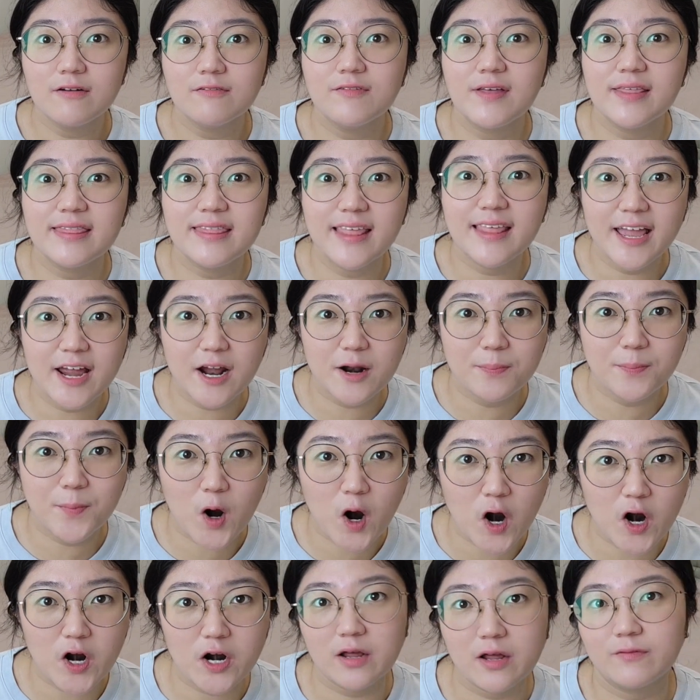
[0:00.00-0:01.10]
when they are
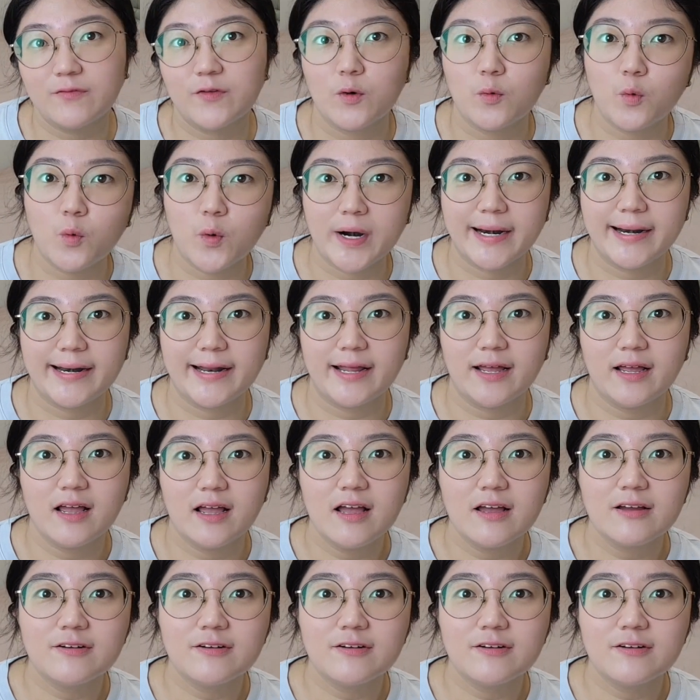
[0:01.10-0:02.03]
part of a word.